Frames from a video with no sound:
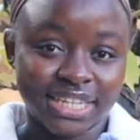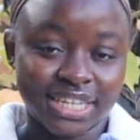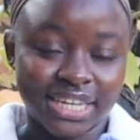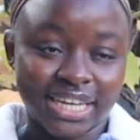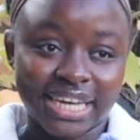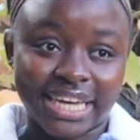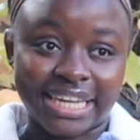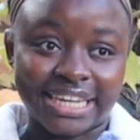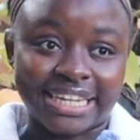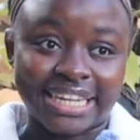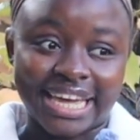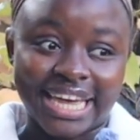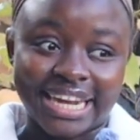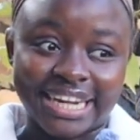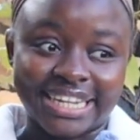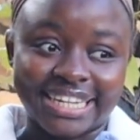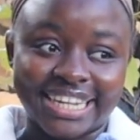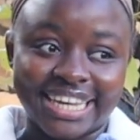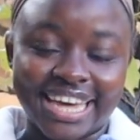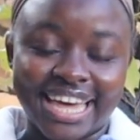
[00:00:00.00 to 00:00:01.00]
in
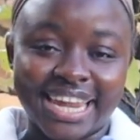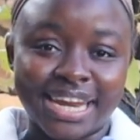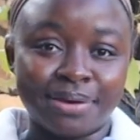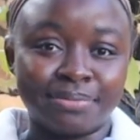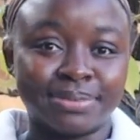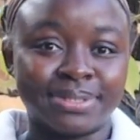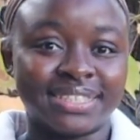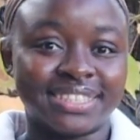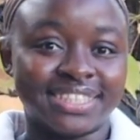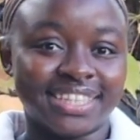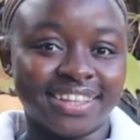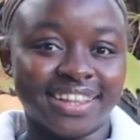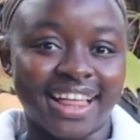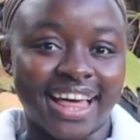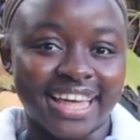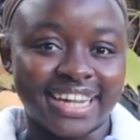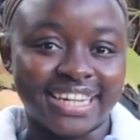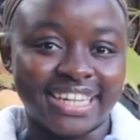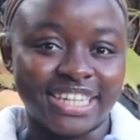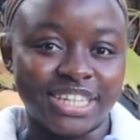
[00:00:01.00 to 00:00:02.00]
Canada, and I'm still
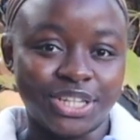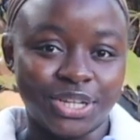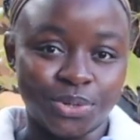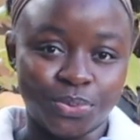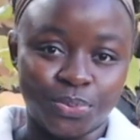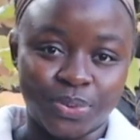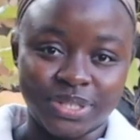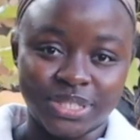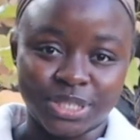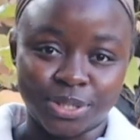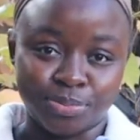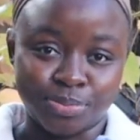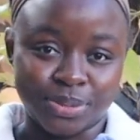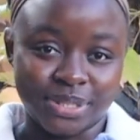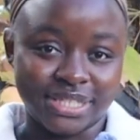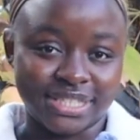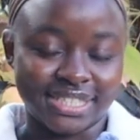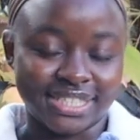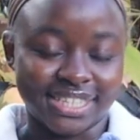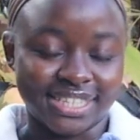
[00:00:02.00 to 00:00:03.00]
adding new winter
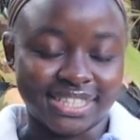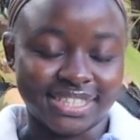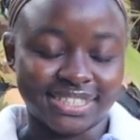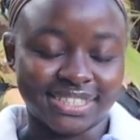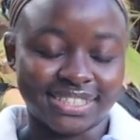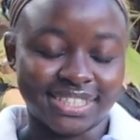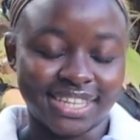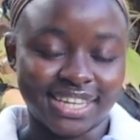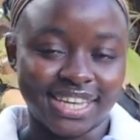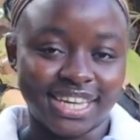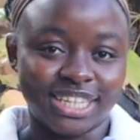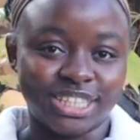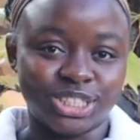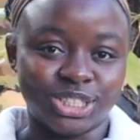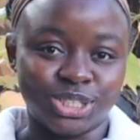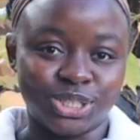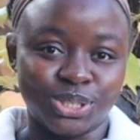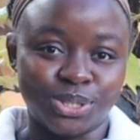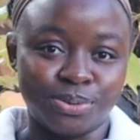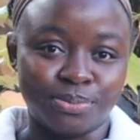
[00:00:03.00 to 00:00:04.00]
pieces
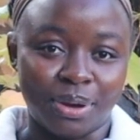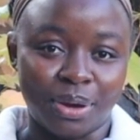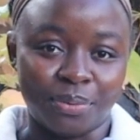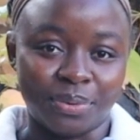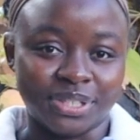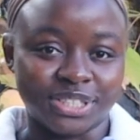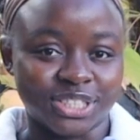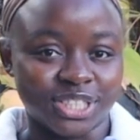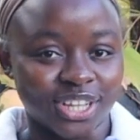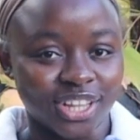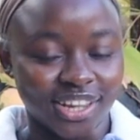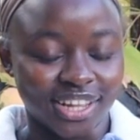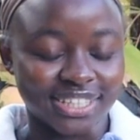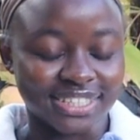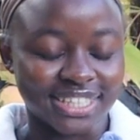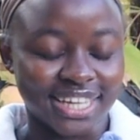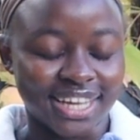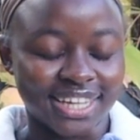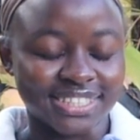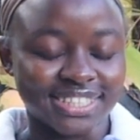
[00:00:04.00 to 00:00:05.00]
into my winter
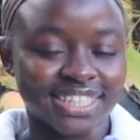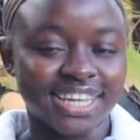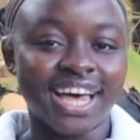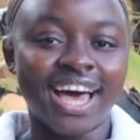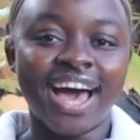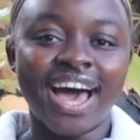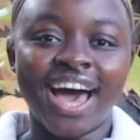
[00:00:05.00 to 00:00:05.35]
closet.